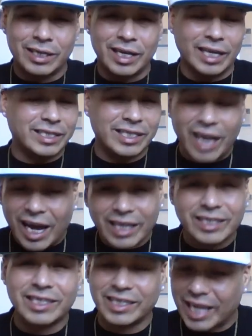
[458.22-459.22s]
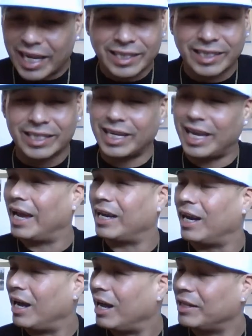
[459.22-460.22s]
It's not sexy at
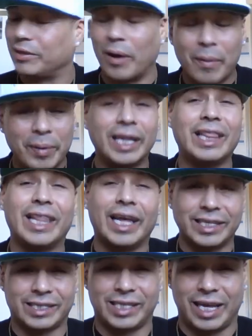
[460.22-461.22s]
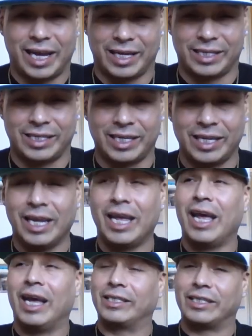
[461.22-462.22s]
all. Nobody likes that
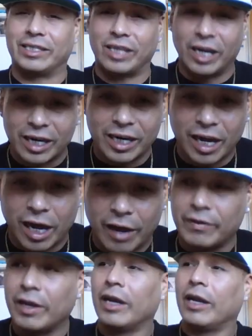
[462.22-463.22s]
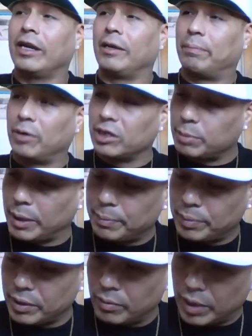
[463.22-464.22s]
turn off. You push
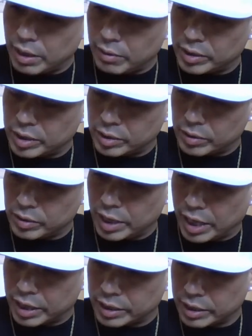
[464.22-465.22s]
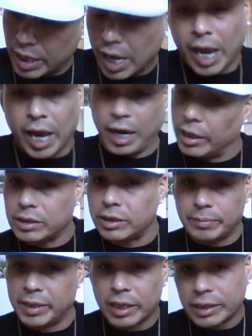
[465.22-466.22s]
people away when you do that. And I used
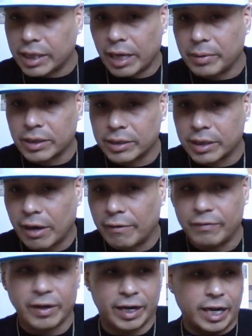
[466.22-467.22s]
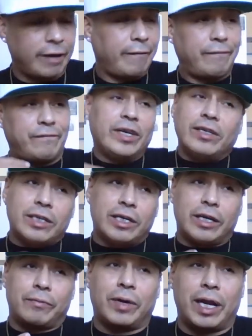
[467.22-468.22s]
to be like that myself, and I didn't feel
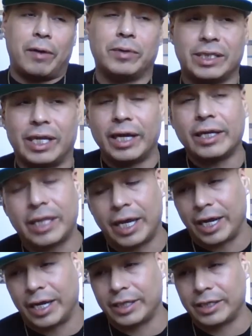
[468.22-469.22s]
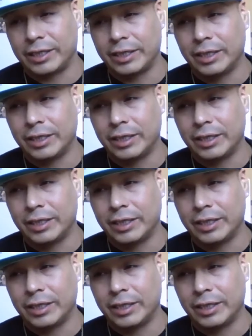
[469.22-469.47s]
good when I was like that.